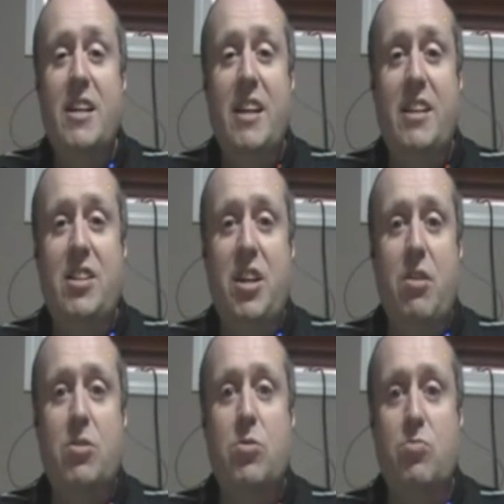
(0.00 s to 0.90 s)
into the
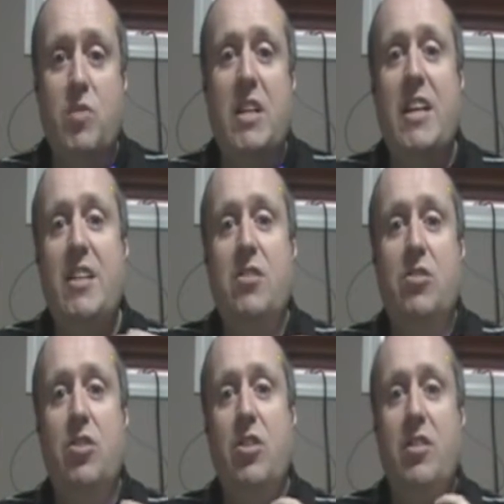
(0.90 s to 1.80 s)
ear. So really it's a
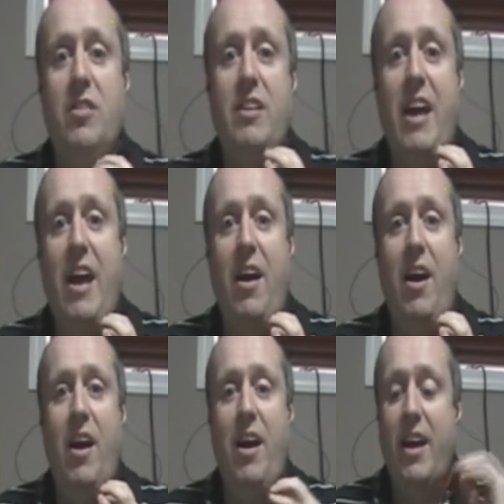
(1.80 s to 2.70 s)
good
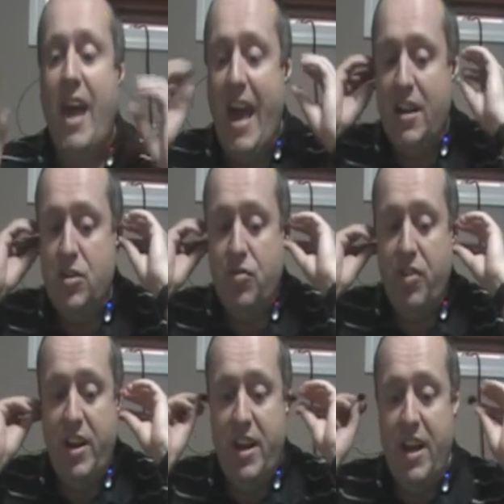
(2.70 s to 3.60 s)

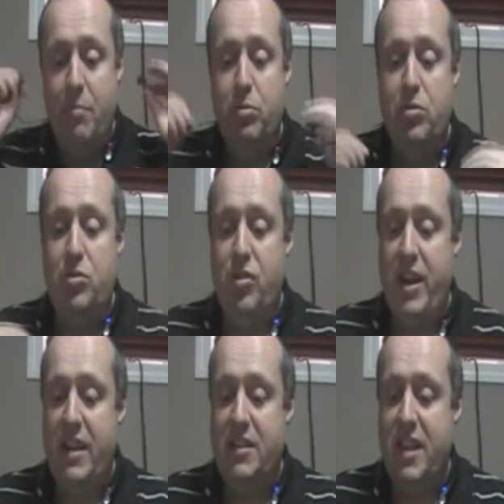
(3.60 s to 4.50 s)
hands-free Bluetooth
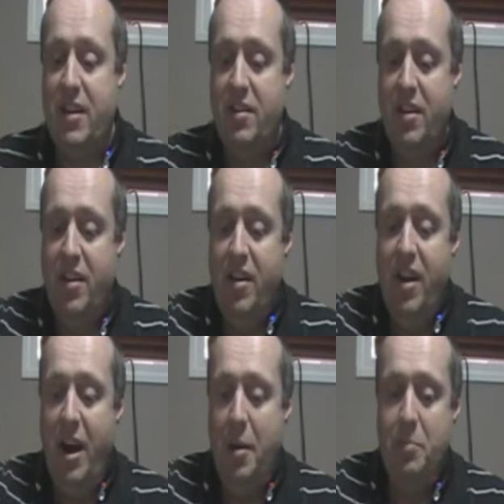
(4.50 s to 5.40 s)
headset
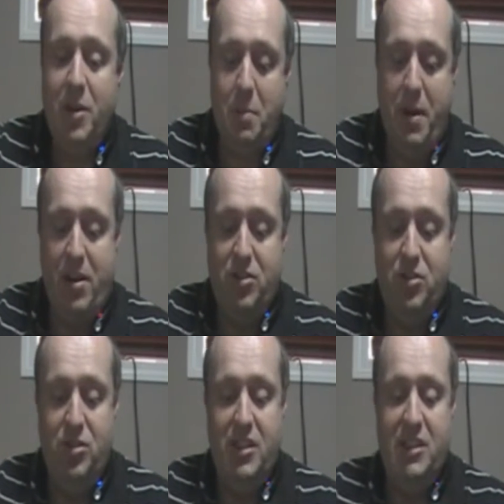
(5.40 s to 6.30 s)
compared
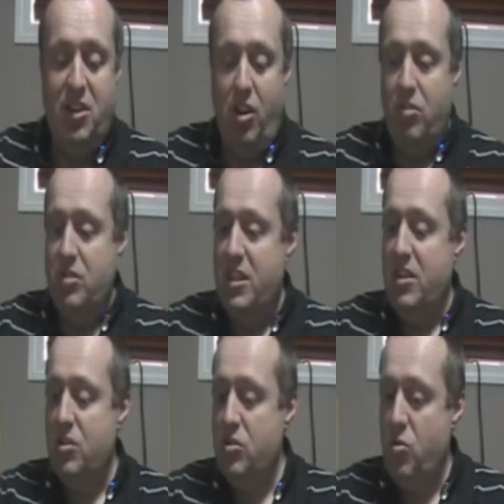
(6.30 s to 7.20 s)
to $60
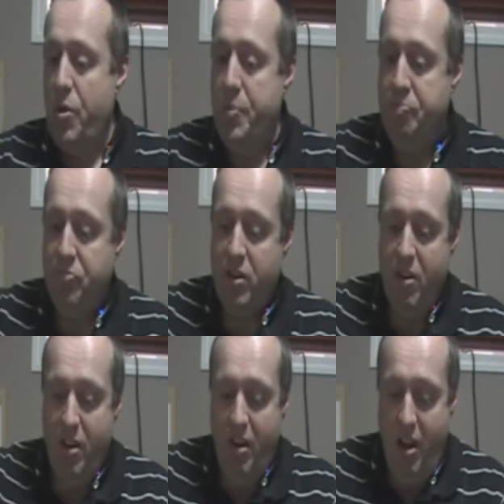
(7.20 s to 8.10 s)
in the store.
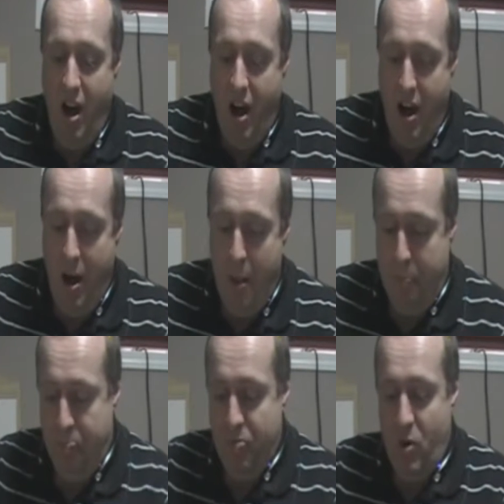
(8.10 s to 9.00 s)

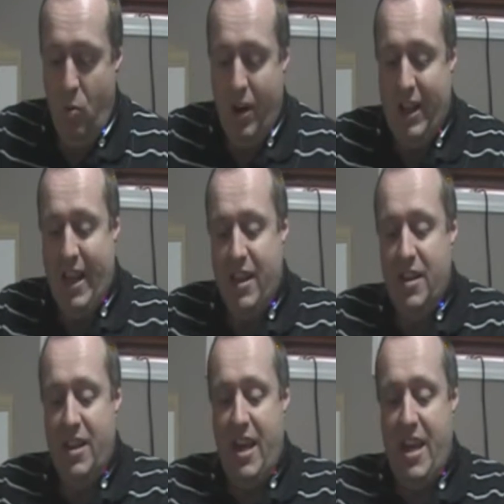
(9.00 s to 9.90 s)
What I
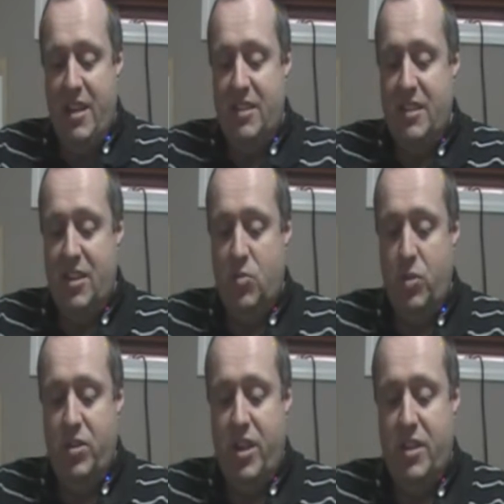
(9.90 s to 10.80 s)
like is this
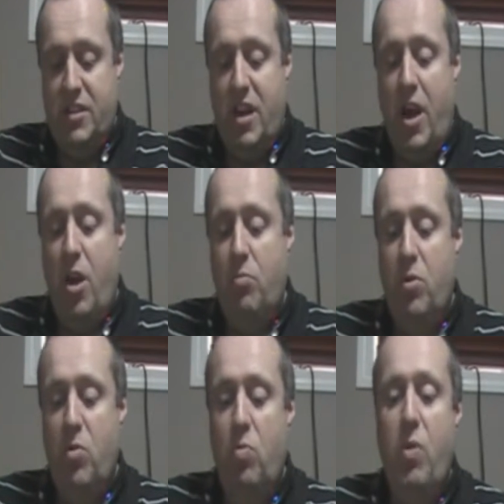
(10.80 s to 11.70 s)
one does
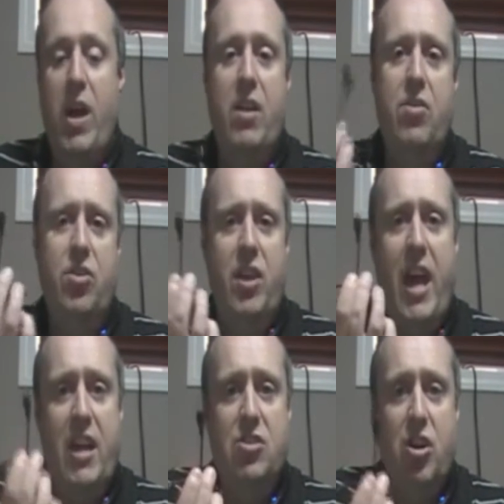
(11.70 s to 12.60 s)
come with
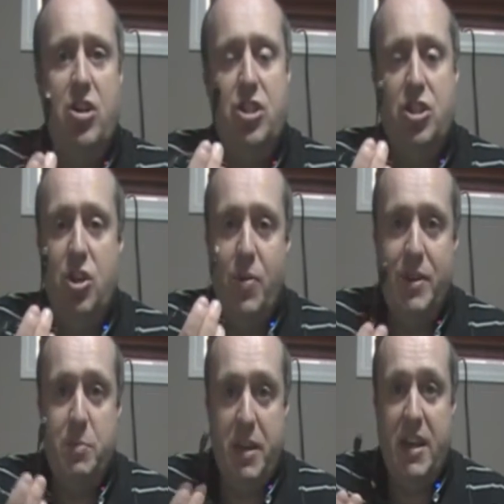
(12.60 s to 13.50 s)
a charging
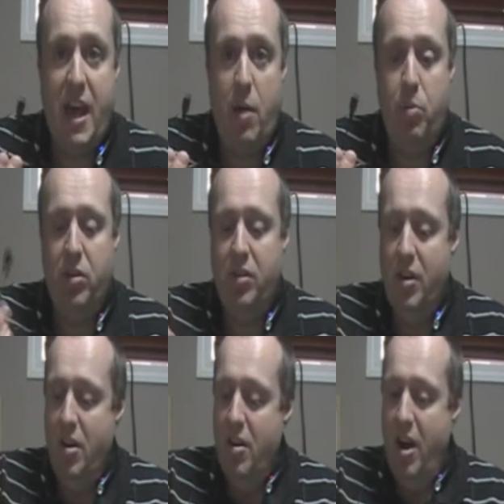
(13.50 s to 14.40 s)
USB cable.
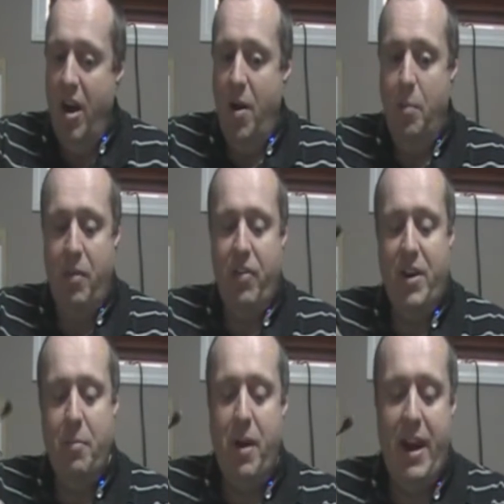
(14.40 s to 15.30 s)
A
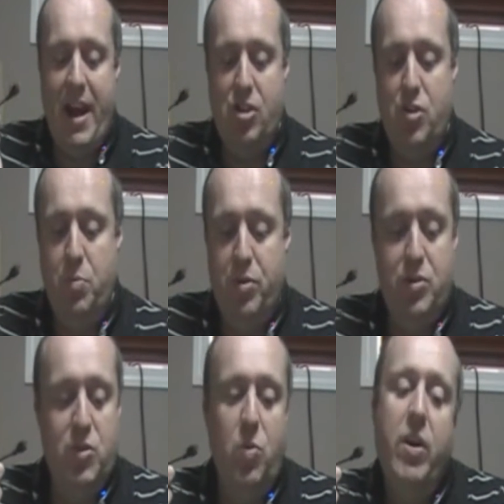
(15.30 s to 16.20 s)
friend of mine actually
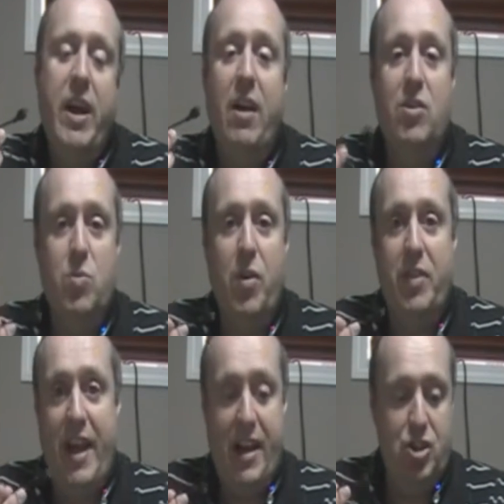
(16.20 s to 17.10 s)
purchased one elsewhere,
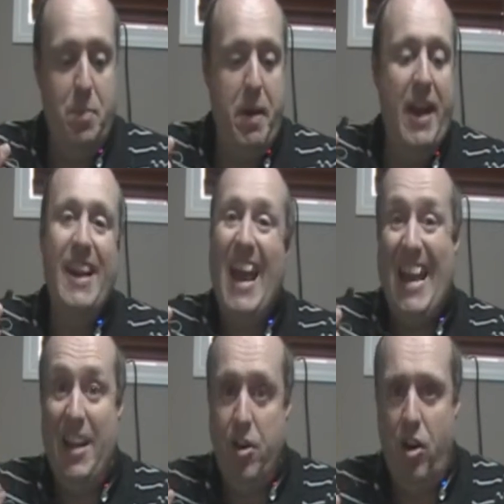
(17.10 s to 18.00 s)
and they actually paid
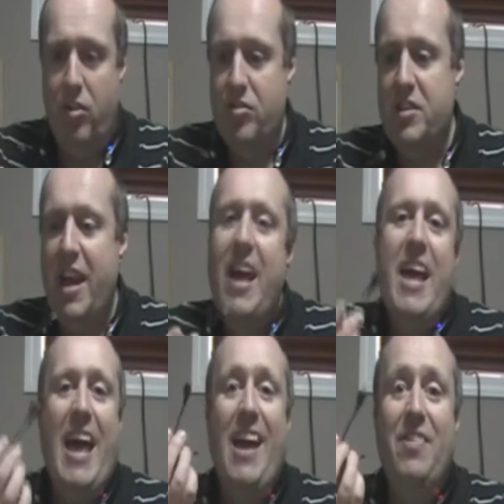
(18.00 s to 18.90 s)
$80,
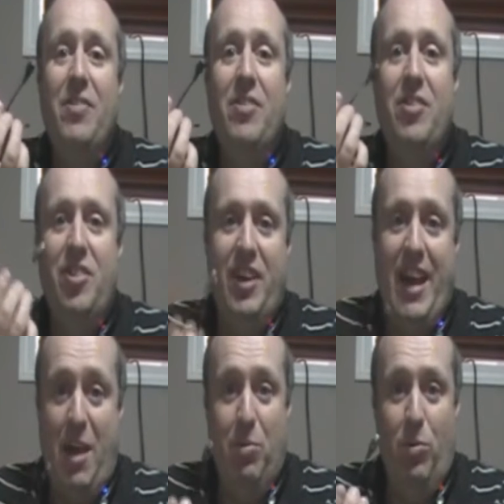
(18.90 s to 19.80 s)
and the
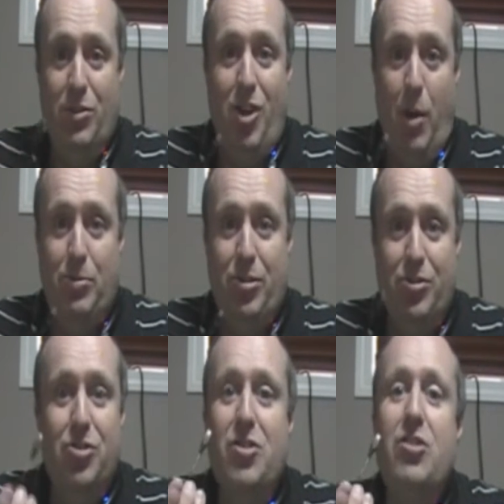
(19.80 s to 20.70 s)
cable was optional,
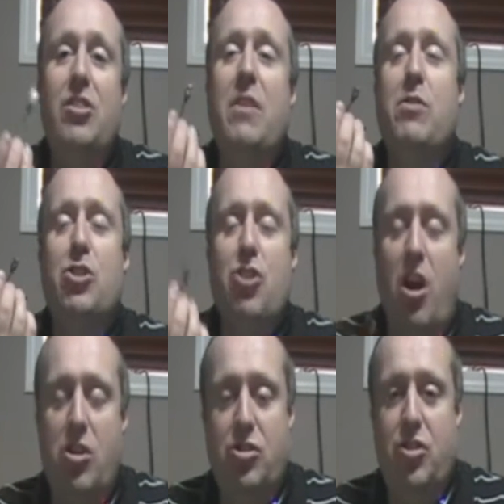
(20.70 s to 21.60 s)
so they couldn't even
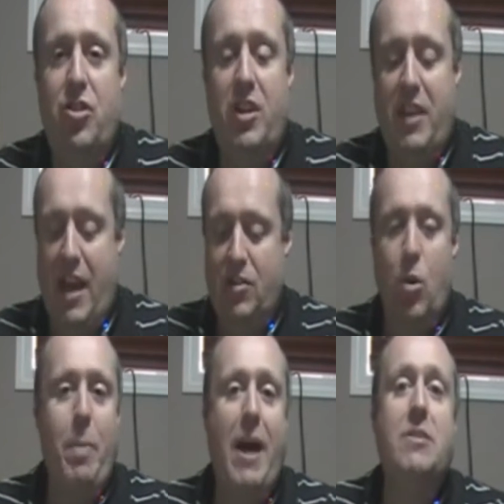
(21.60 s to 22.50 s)
charge the unit. They had to
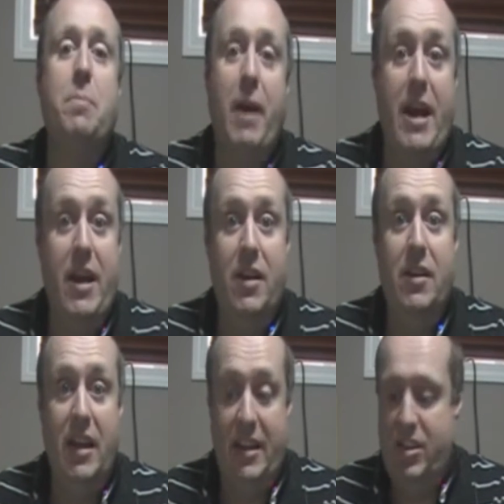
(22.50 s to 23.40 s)
go back to buy
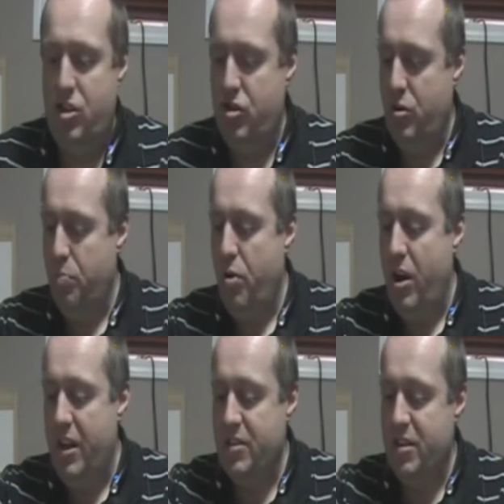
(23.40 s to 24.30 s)
an additional
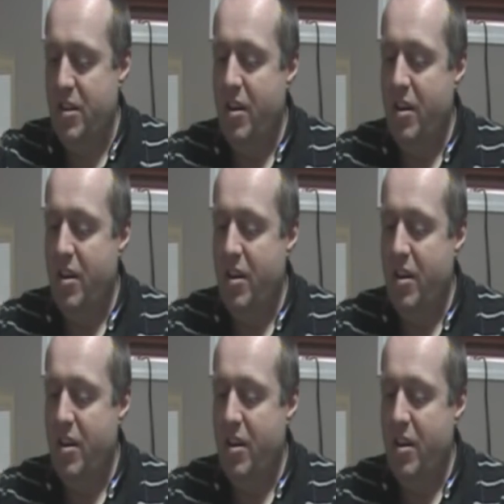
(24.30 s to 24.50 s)
product.